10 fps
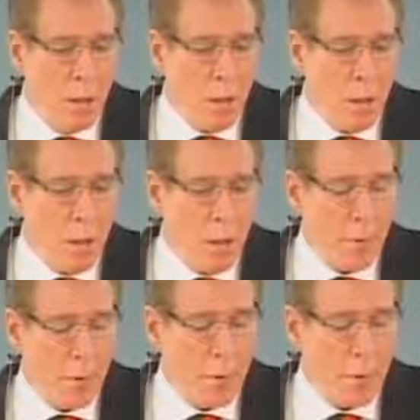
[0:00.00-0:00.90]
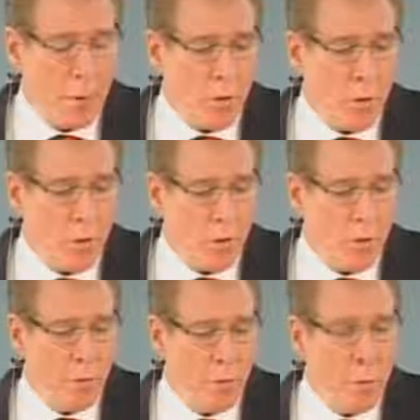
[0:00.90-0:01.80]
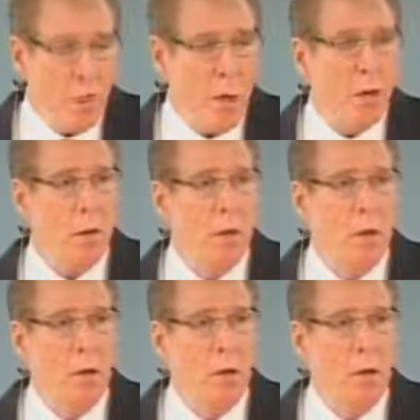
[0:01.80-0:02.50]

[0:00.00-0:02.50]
um, situation where